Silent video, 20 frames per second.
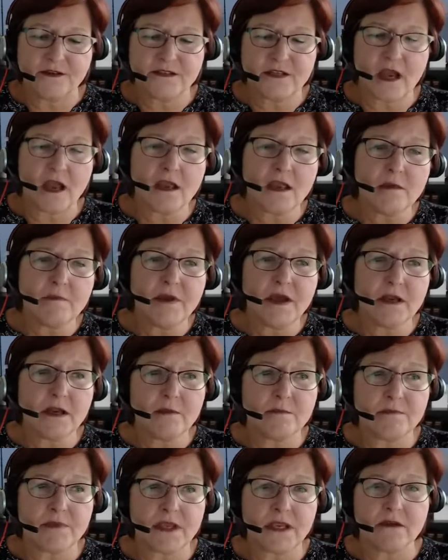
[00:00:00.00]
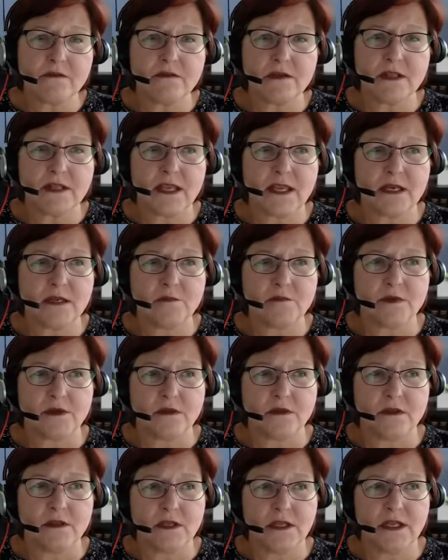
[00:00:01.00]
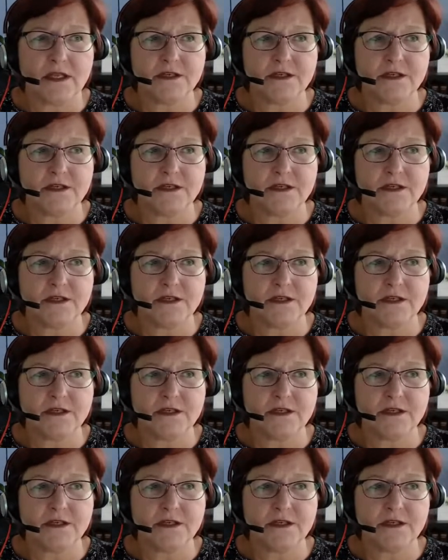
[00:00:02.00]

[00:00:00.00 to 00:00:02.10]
talk about it being relatable,